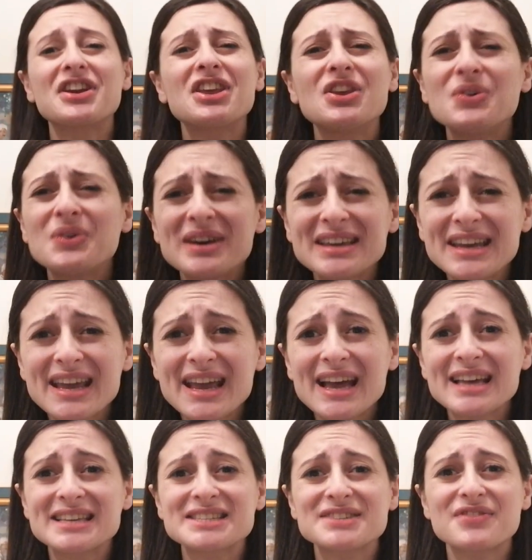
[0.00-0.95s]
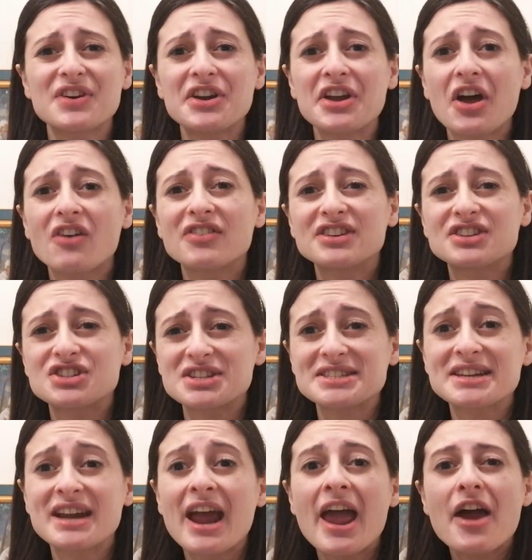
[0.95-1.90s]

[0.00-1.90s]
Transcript: new idea is very often just